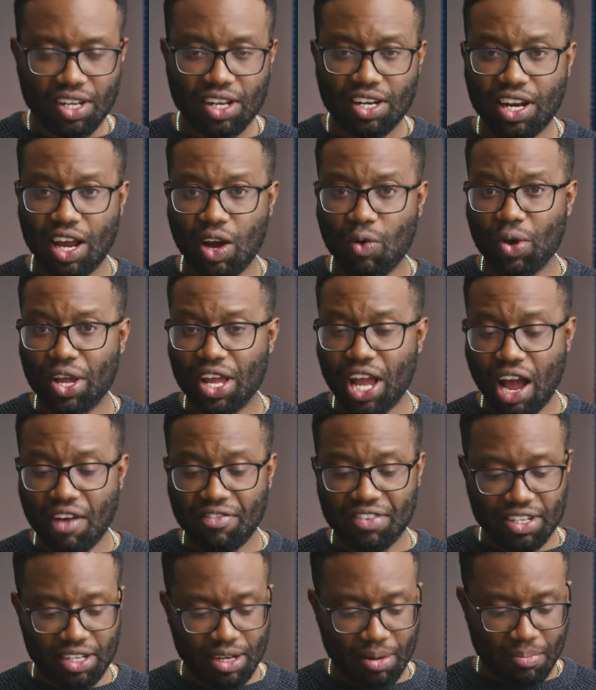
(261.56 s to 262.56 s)
Now we
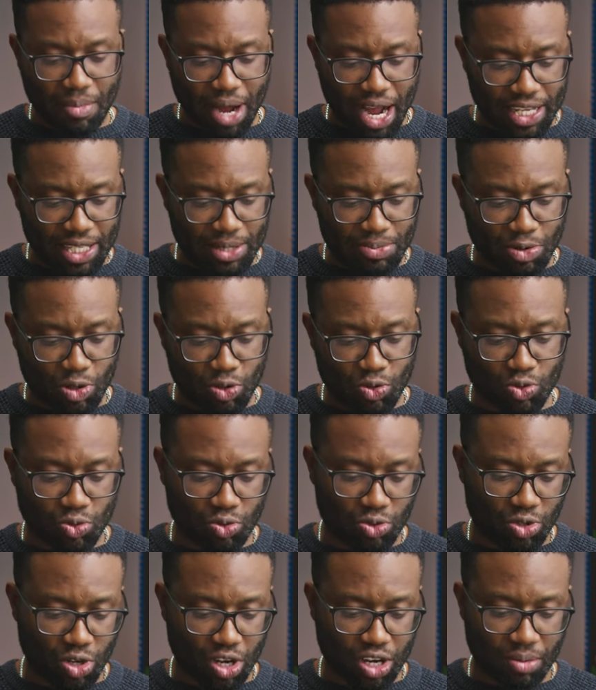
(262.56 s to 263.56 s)
have in the max mode, which
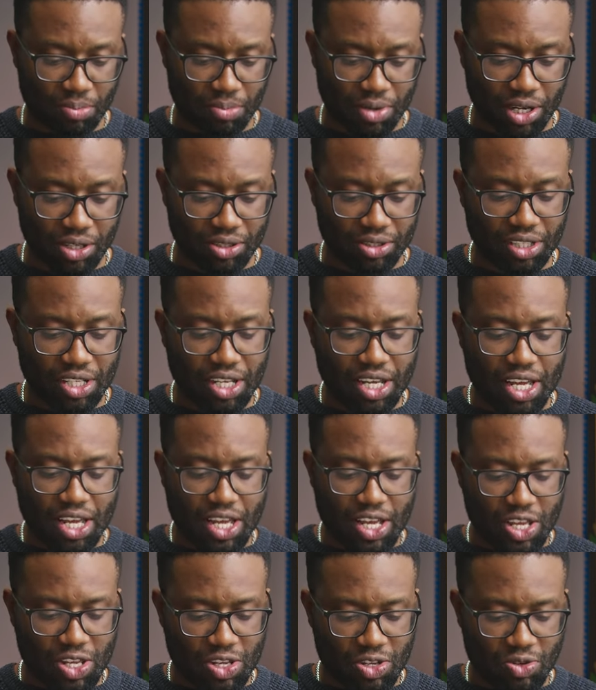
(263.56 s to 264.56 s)
we talk about,
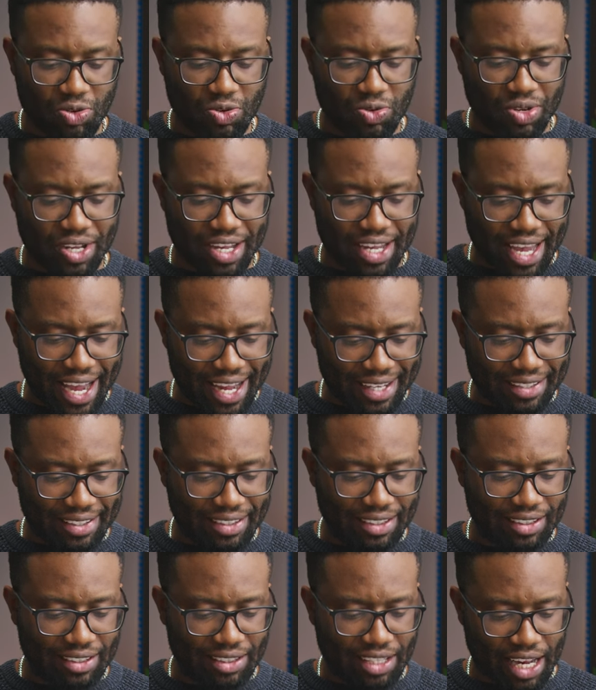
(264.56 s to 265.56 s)
you get
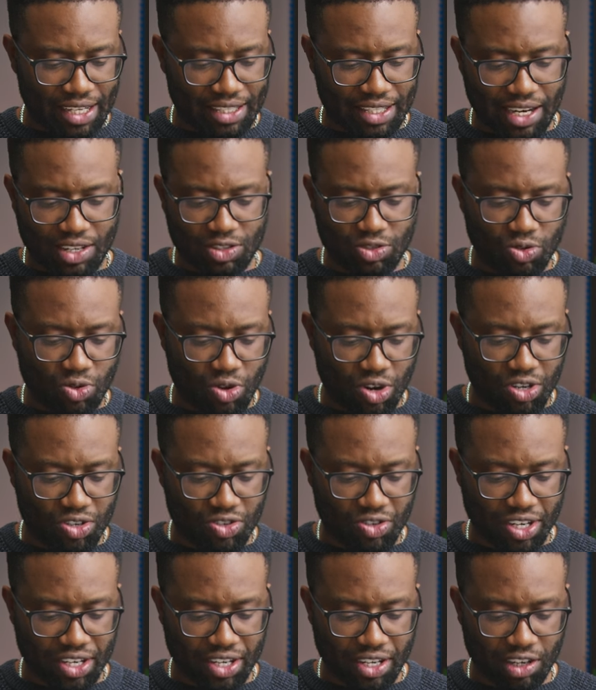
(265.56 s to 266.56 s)
at
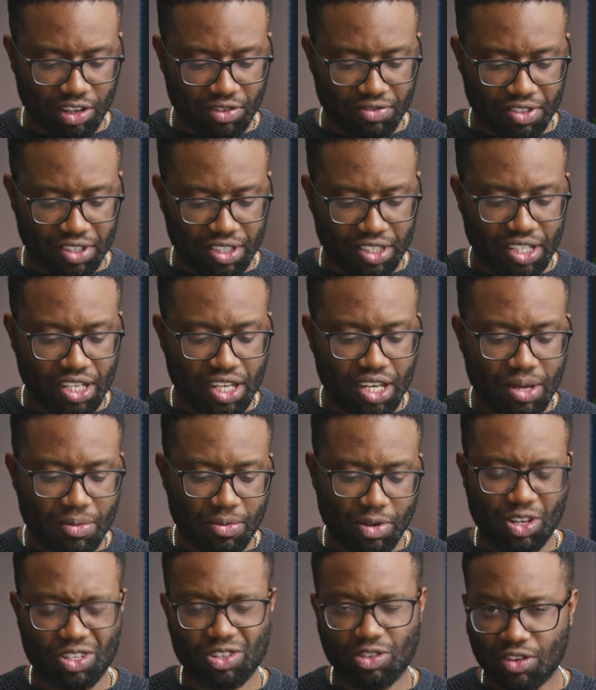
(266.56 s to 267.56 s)
200 Kelvin
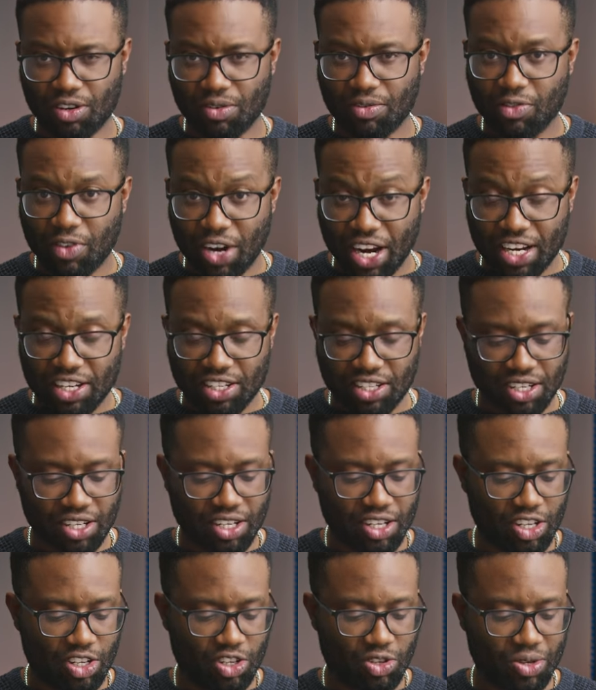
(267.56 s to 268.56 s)
because of the range,
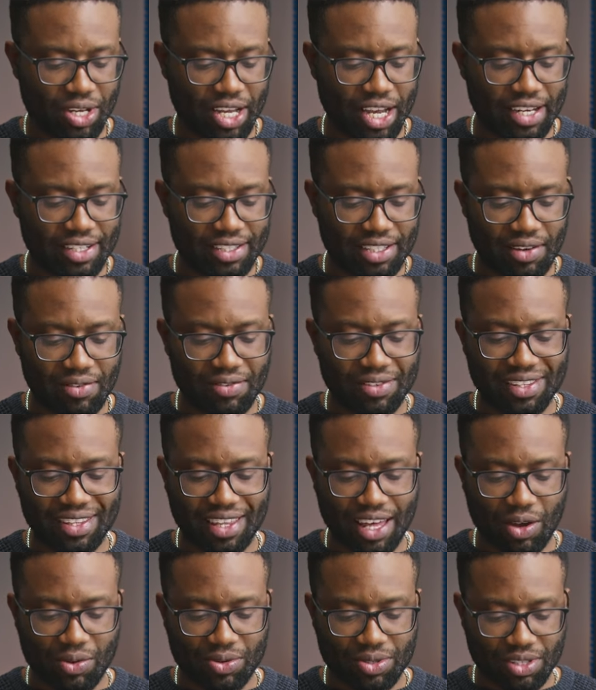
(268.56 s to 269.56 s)
you get
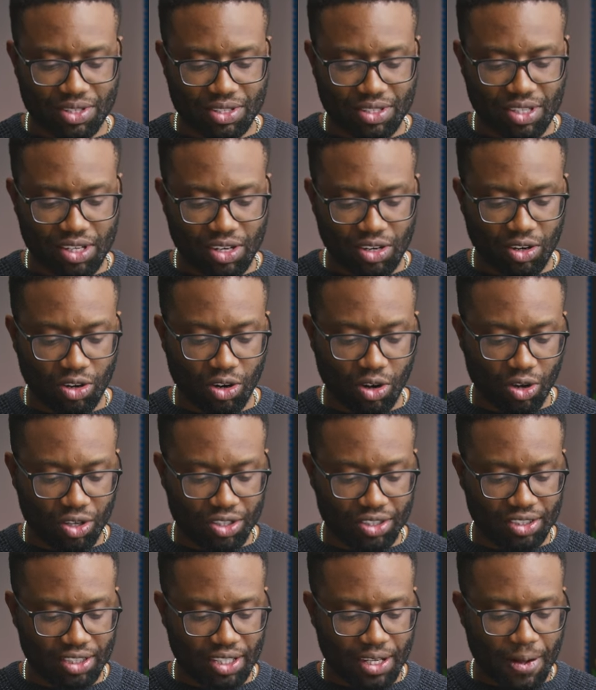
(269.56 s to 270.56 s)
7,000
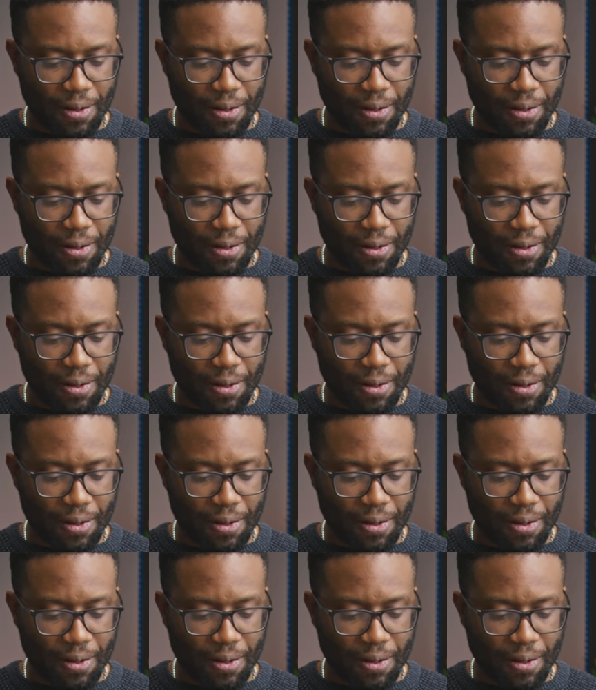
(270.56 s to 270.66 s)
lux,